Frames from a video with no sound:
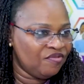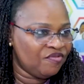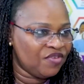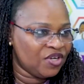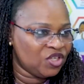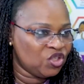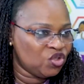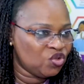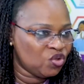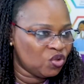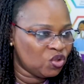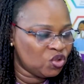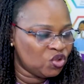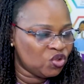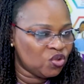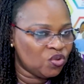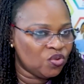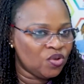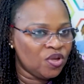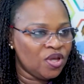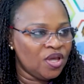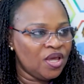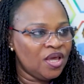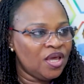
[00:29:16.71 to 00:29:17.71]
infrastructure.
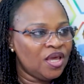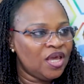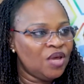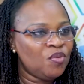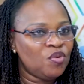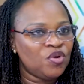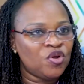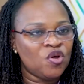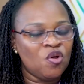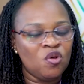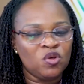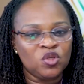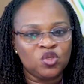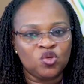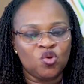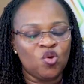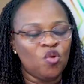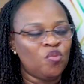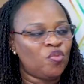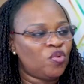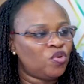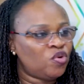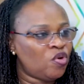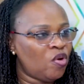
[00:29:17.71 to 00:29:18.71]
It would also
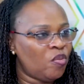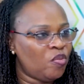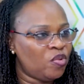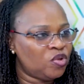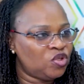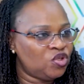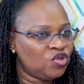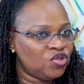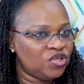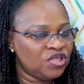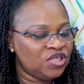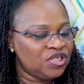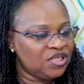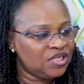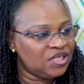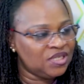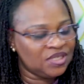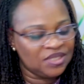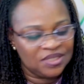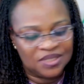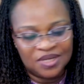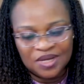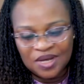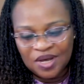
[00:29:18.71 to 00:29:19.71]
open
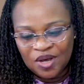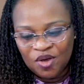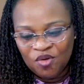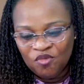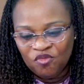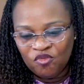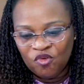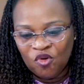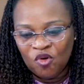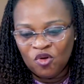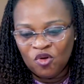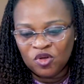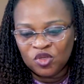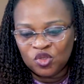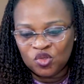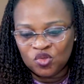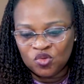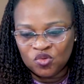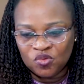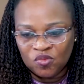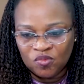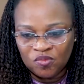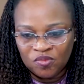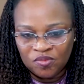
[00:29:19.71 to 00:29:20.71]
opportunities for us
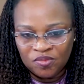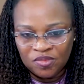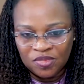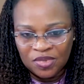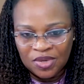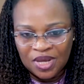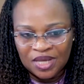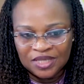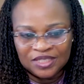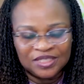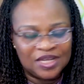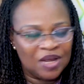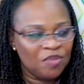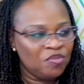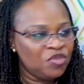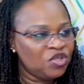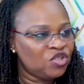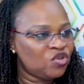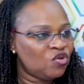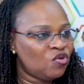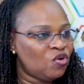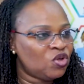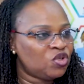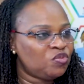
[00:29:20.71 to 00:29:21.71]
to
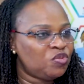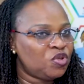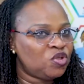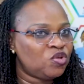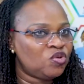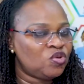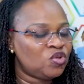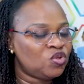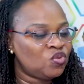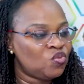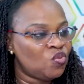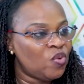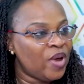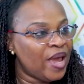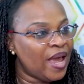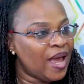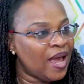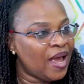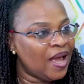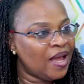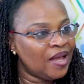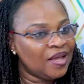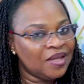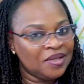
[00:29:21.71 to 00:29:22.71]
establish hospitals
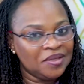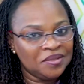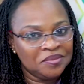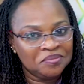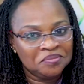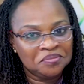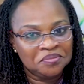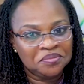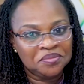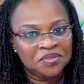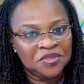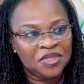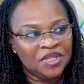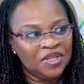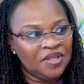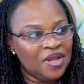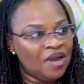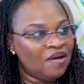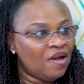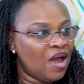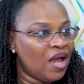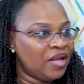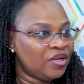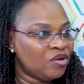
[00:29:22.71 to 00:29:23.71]
where
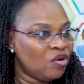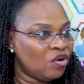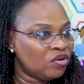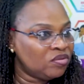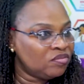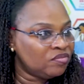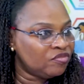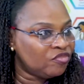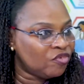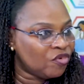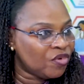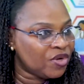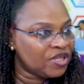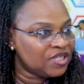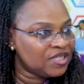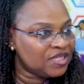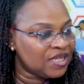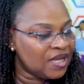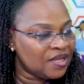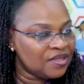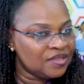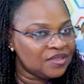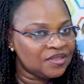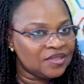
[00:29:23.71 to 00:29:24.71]
there are none, for
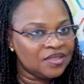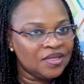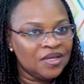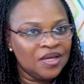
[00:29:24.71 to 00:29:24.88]
instance,